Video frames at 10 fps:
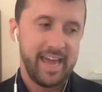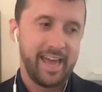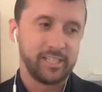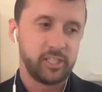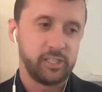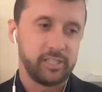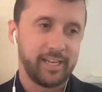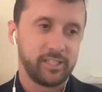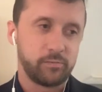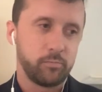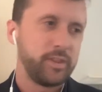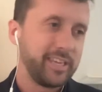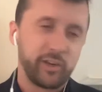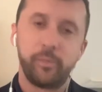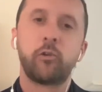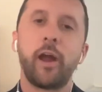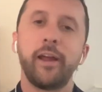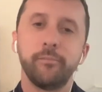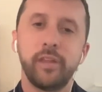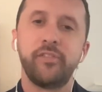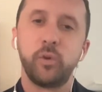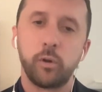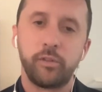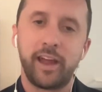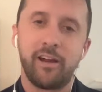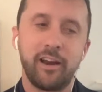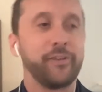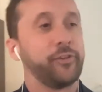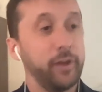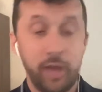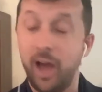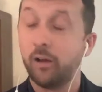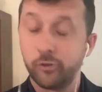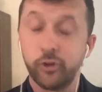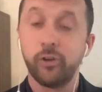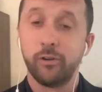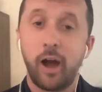And she says, "We think it would be great if you were there." And I say, "Yeah, sure.